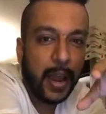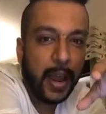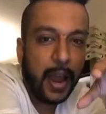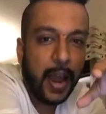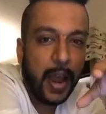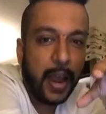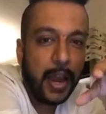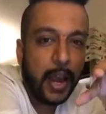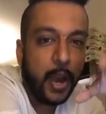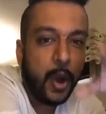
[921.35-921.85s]

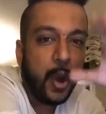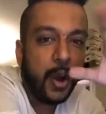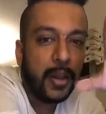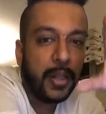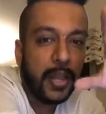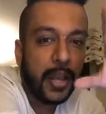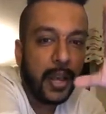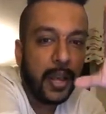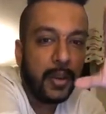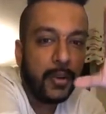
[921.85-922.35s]
and
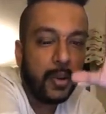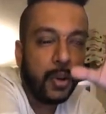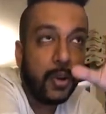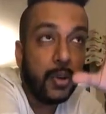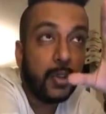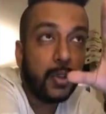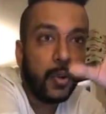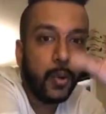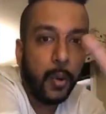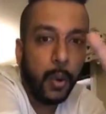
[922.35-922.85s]
not the
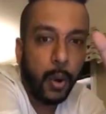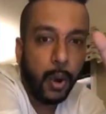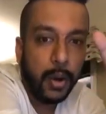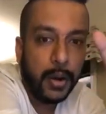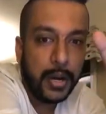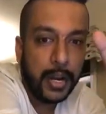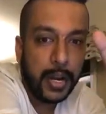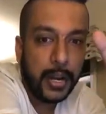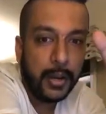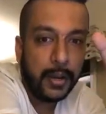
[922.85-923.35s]
good
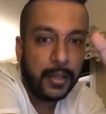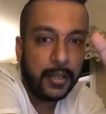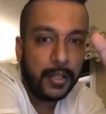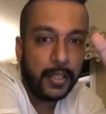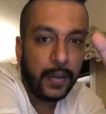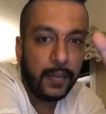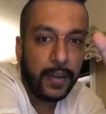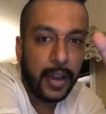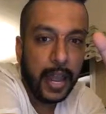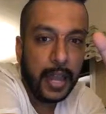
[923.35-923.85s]
quality
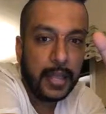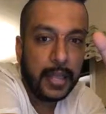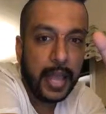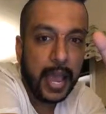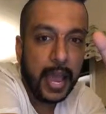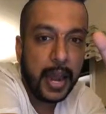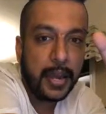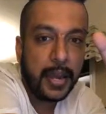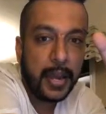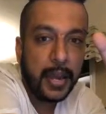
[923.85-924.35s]
stuff like
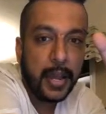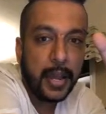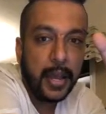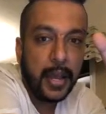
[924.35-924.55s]
that.